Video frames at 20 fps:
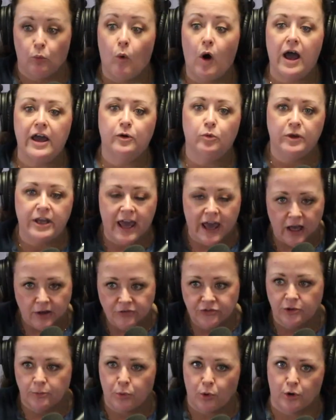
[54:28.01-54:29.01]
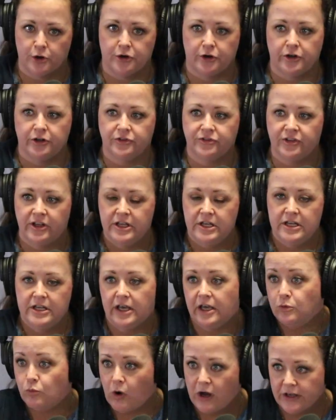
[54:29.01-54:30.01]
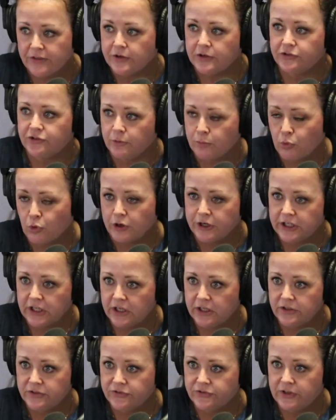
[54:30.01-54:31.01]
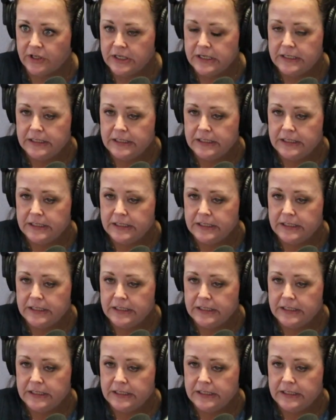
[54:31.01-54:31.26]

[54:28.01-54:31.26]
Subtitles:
why we have supporters, and why they're supporting us.